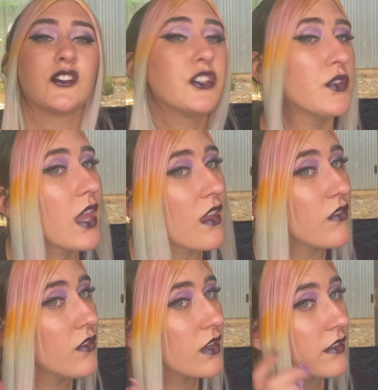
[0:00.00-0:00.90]
So yeah, if
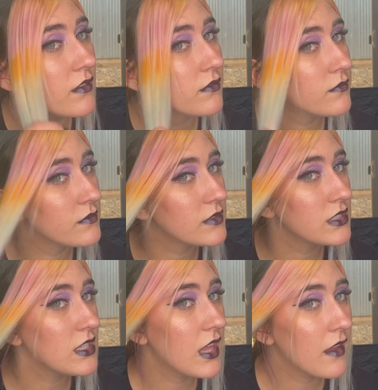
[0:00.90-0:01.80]
you want to
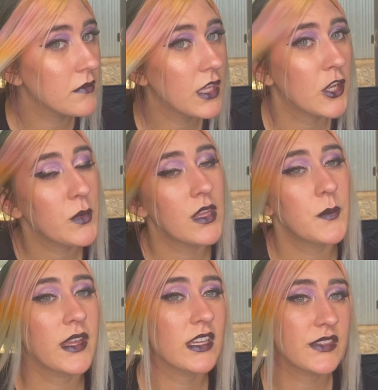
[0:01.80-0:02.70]
see that, that'll be in my
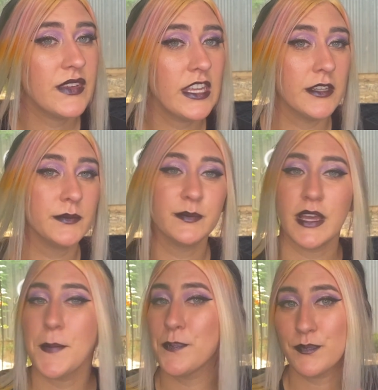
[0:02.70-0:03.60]
next video. But
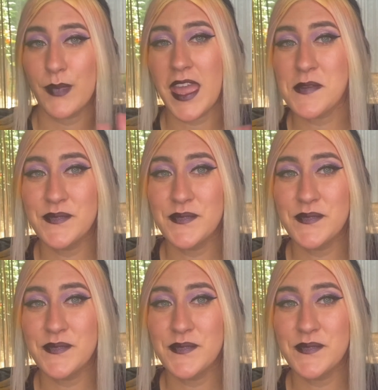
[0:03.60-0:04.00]
bye.